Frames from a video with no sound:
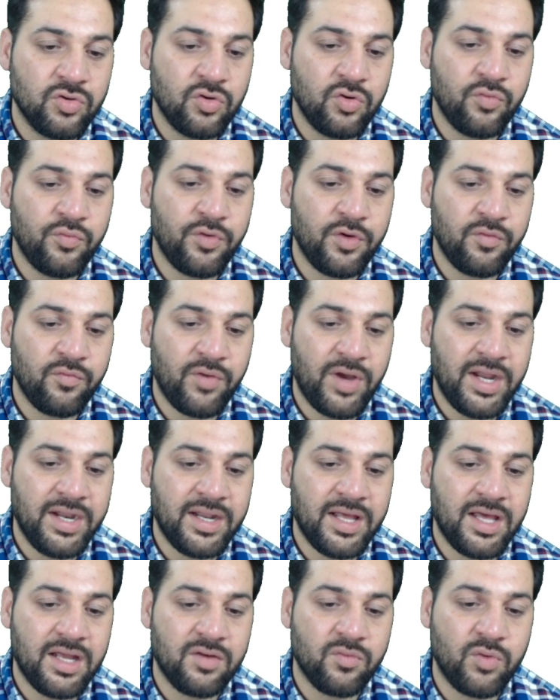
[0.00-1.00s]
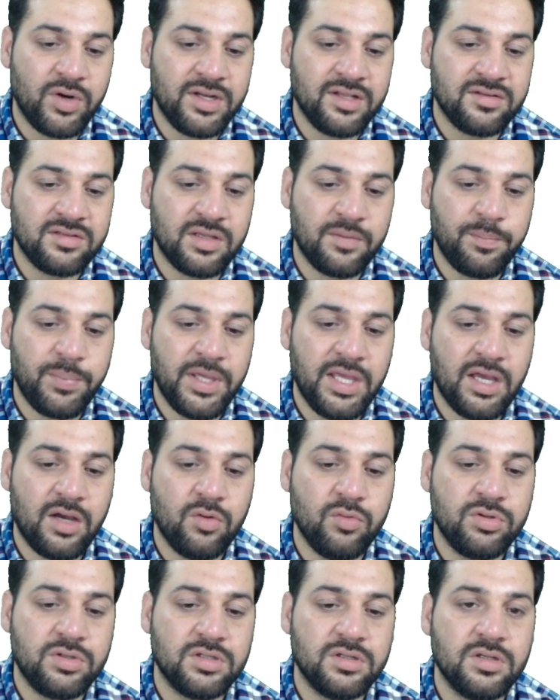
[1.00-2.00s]
for 1 hour, what is the
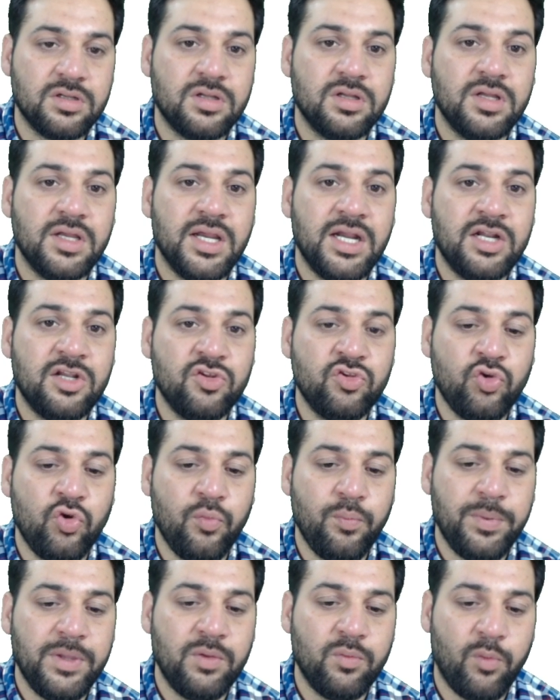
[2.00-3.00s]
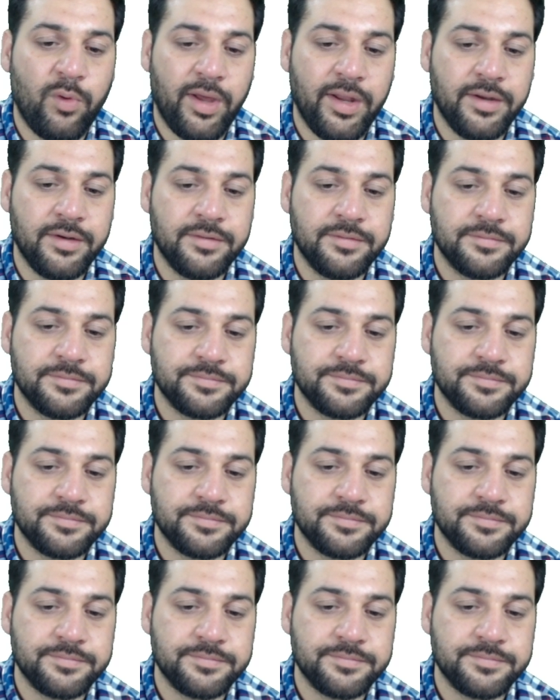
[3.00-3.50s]
payout? It is rupee 1.